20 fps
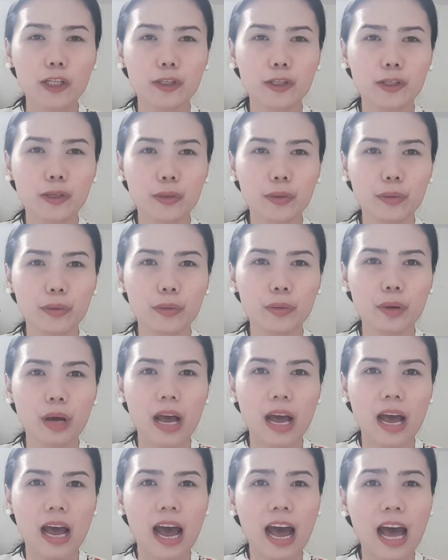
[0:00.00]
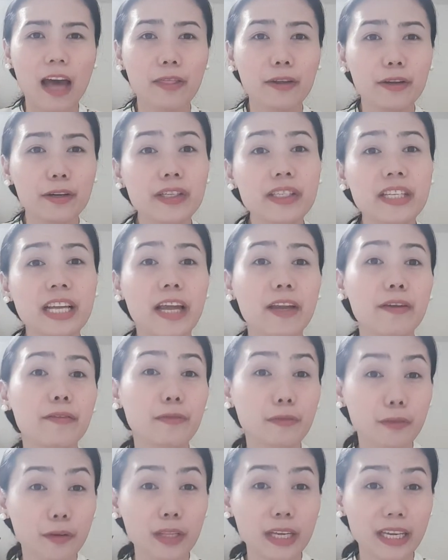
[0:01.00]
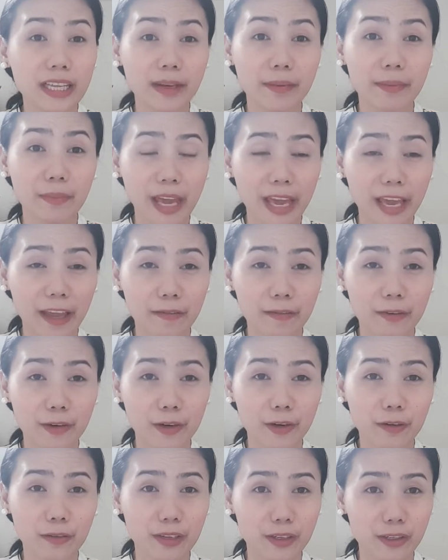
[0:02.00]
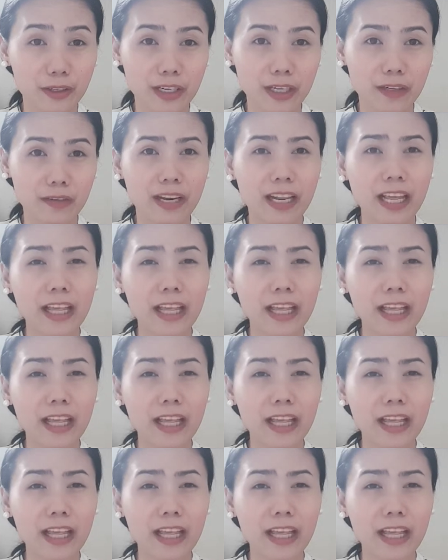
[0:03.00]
to understand fully the behavior of the children.